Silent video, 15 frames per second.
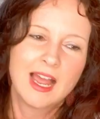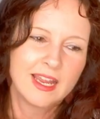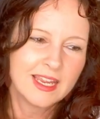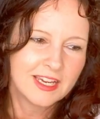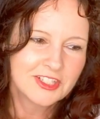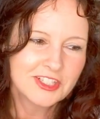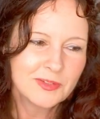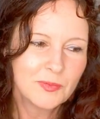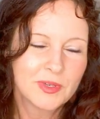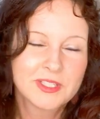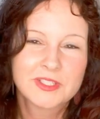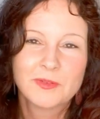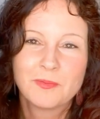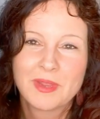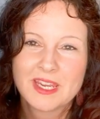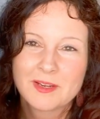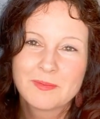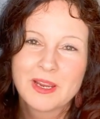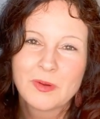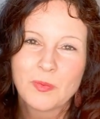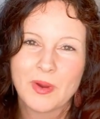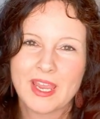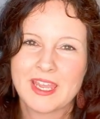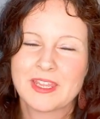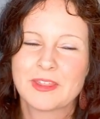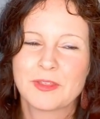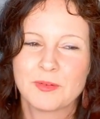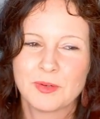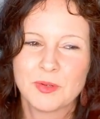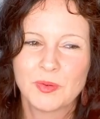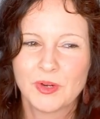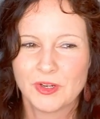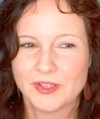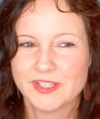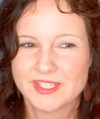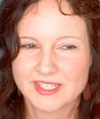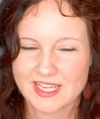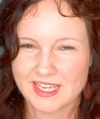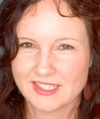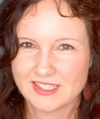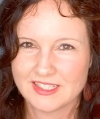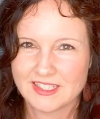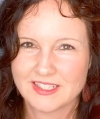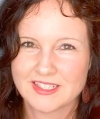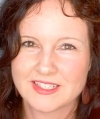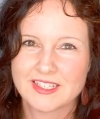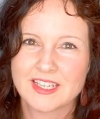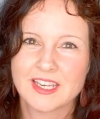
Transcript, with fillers: I actually want to make my way through all the Sanditon's,